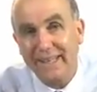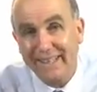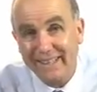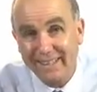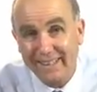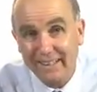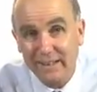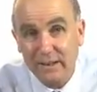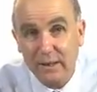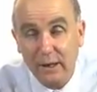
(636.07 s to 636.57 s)

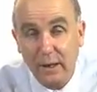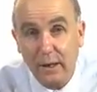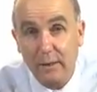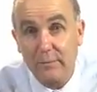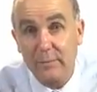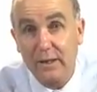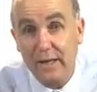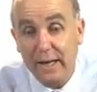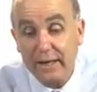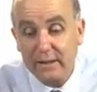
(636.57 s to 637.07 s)
in
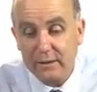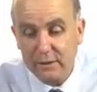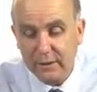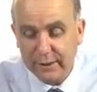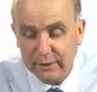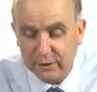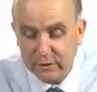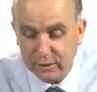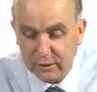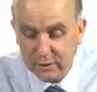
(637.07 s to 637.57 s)
the next
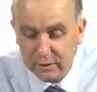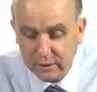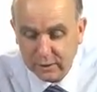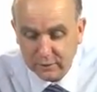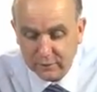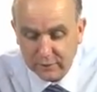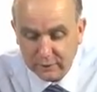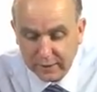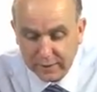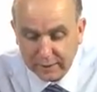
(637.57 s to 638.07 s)
lecture,
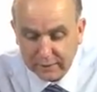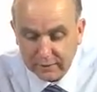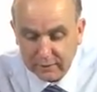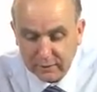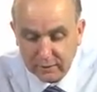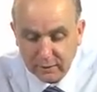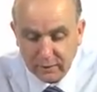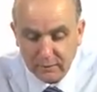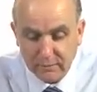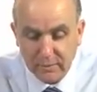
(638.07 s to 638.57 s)
in
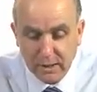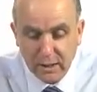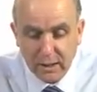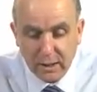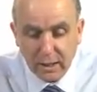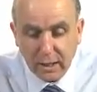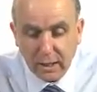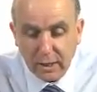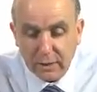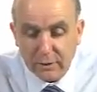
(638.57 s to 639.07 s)
fact.
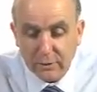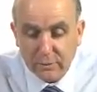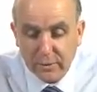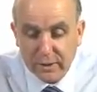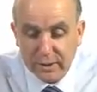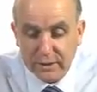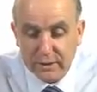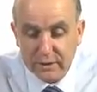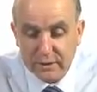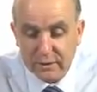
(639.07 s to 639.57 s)
Other
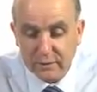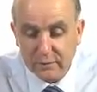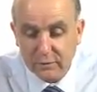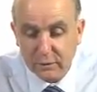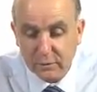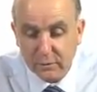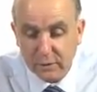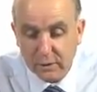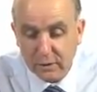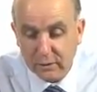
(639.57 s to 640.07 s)
regions of
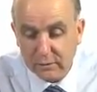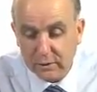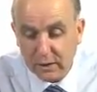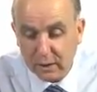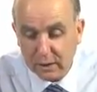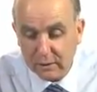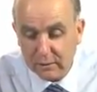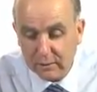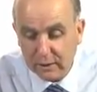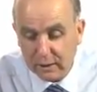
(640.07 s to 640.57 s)
the world,
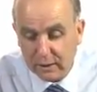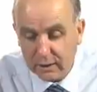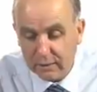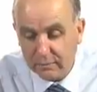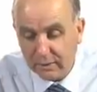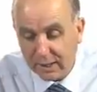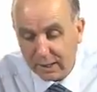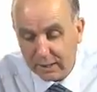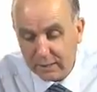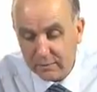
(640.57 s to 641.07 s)
though,
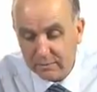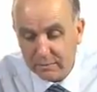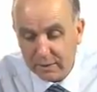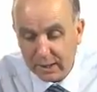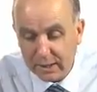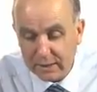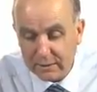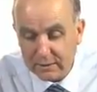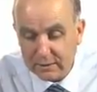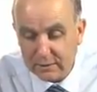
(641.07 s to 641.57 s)
other
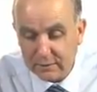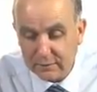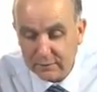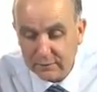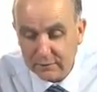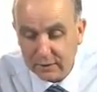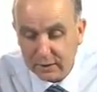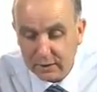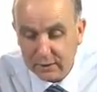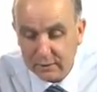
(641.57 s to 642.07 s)
parts
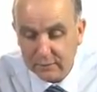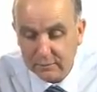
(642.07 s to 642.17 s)
of